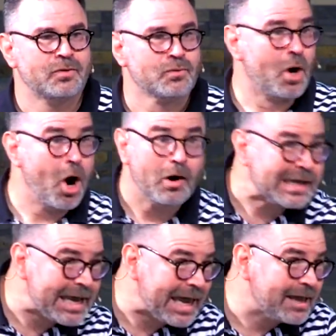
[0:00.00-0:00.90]
through
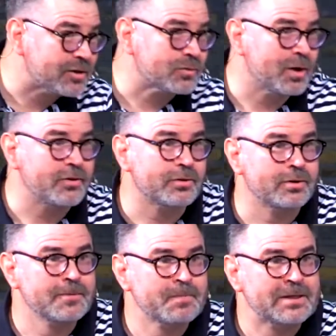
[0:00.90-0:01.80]
RNA and through
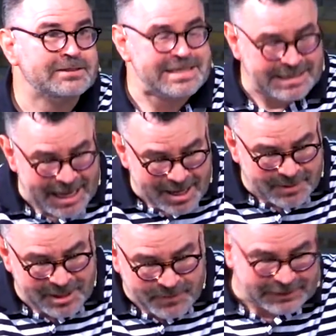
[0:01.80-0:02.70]
other
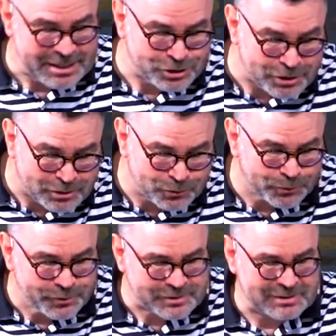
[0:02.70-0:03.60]
DNA manipulation
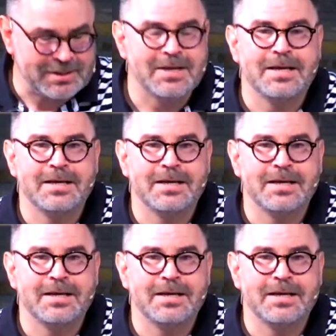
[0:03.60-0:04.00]
tools.